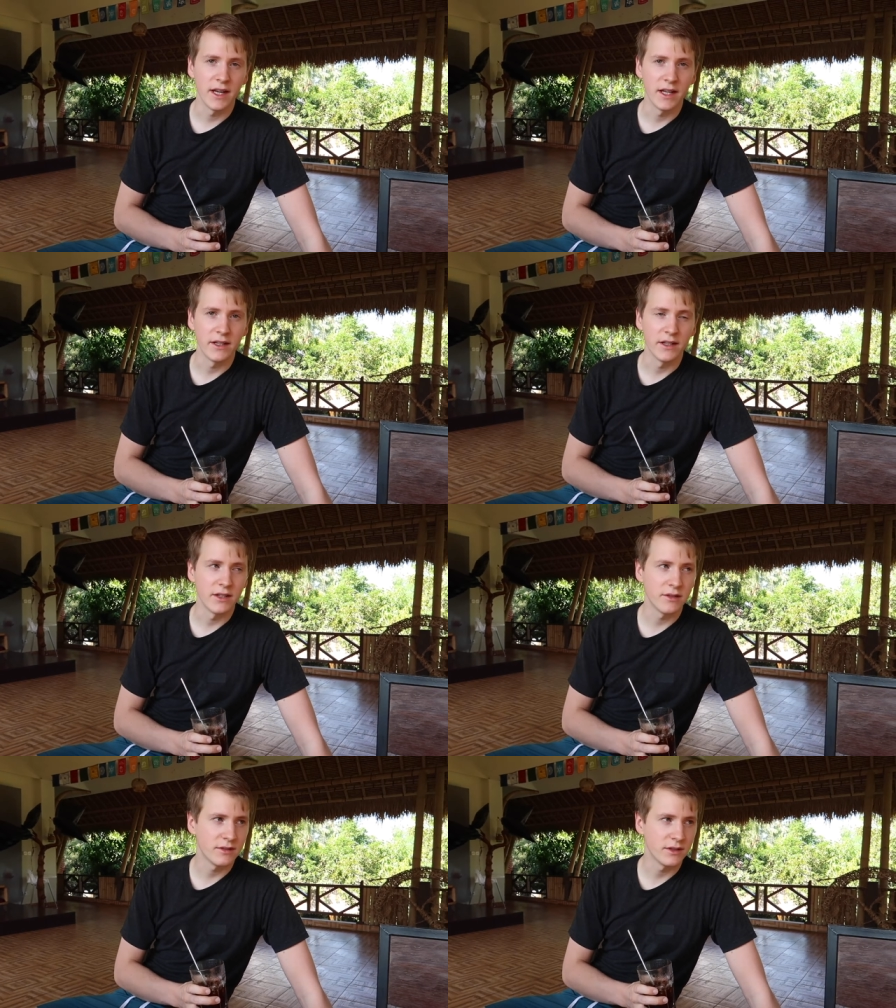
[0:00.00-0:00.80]
and you
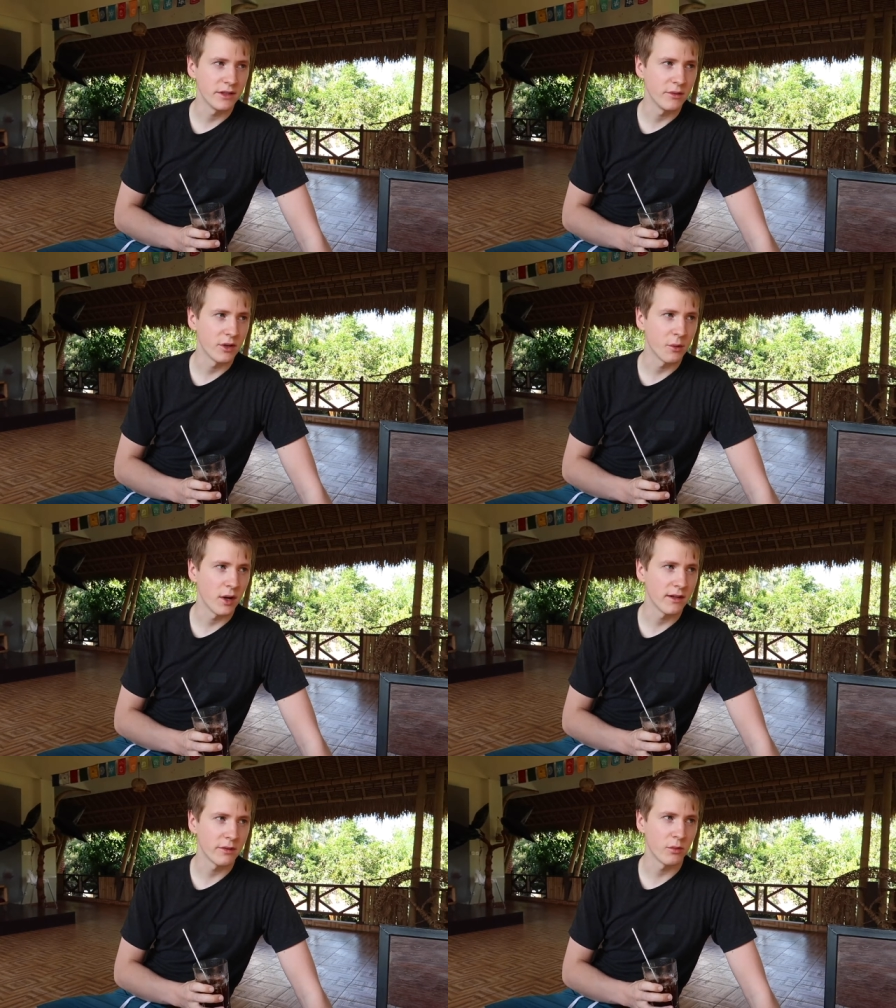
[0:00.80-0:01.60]
know, you don't wanna
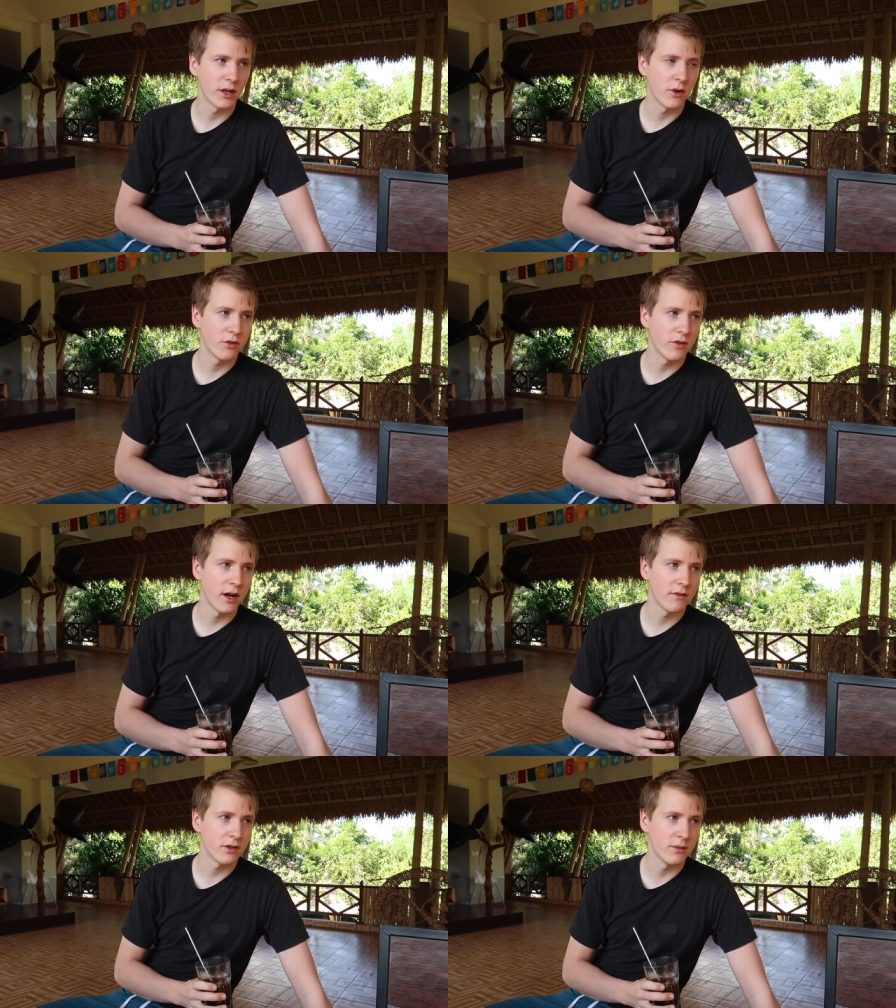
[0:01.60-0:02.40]
waste a one hour
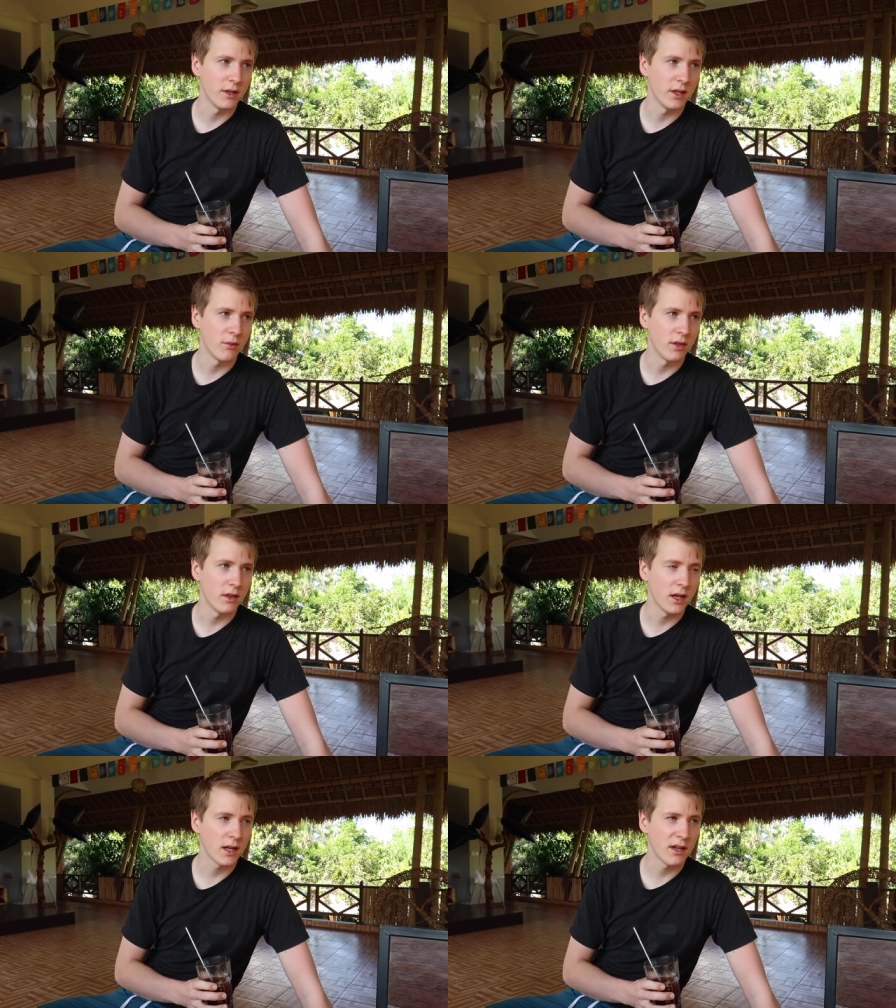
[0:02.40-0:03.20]
drive, so I'm meeting with
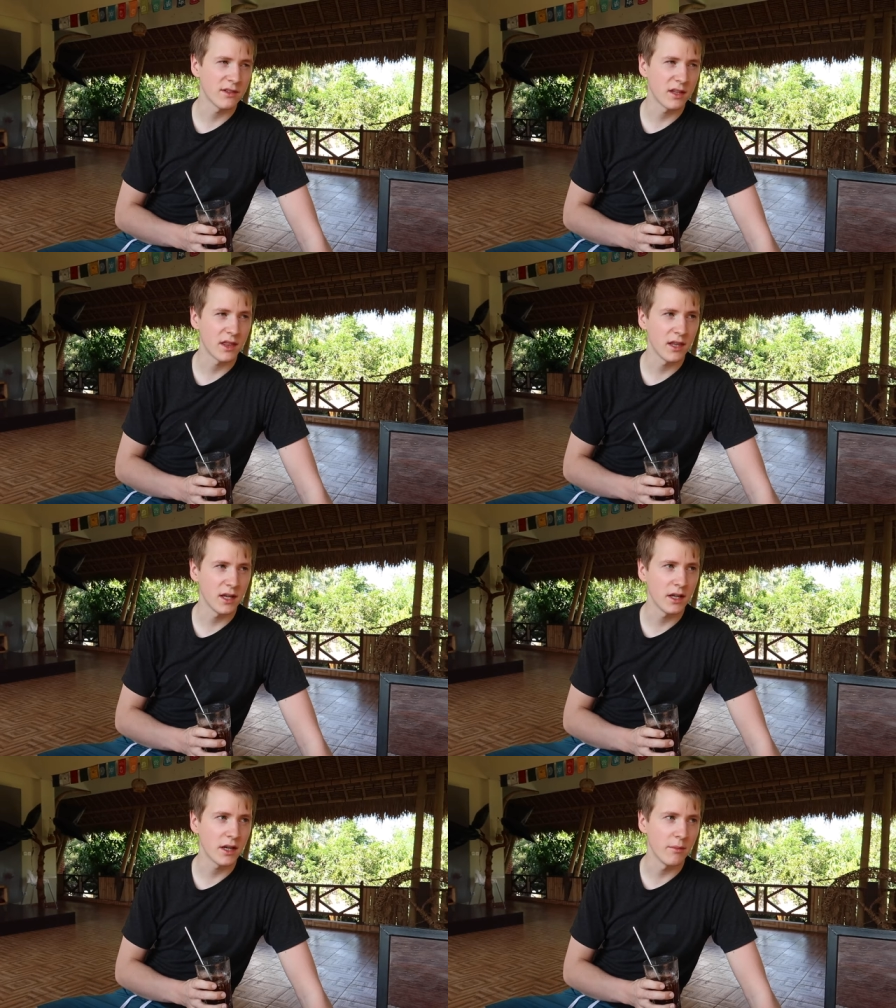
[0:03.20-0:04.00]
Niklas, I
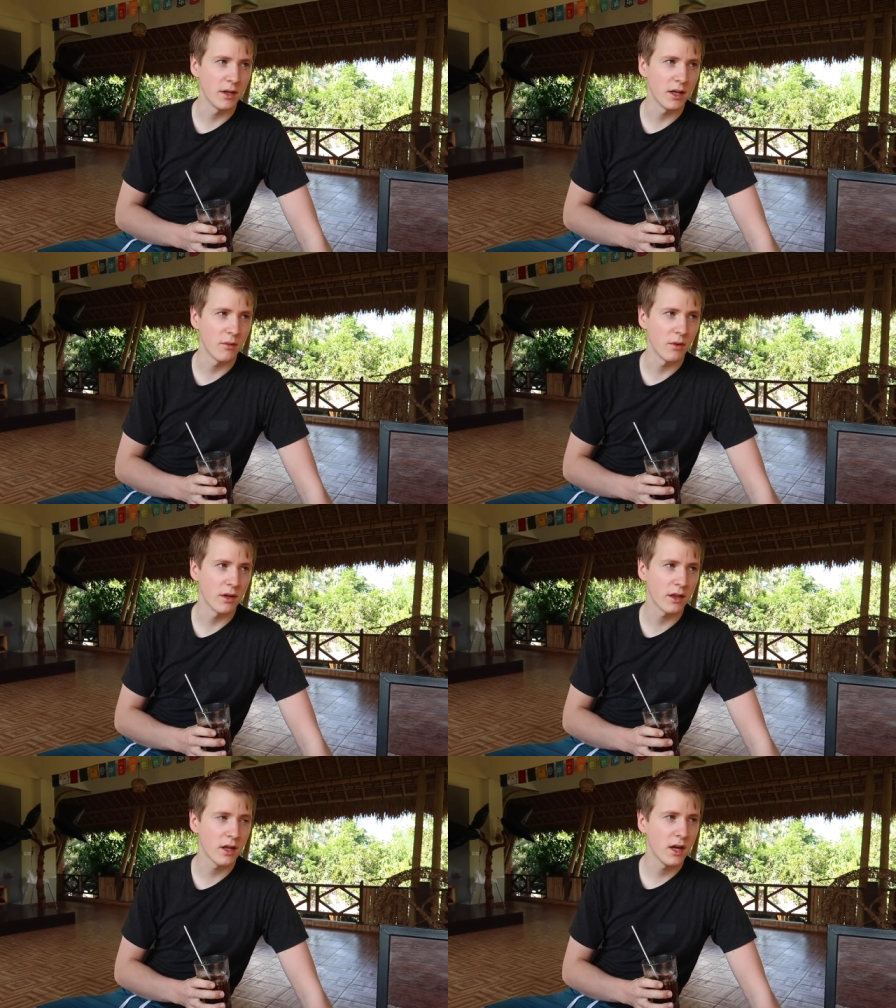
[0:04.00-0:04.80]
think, I'm meeting with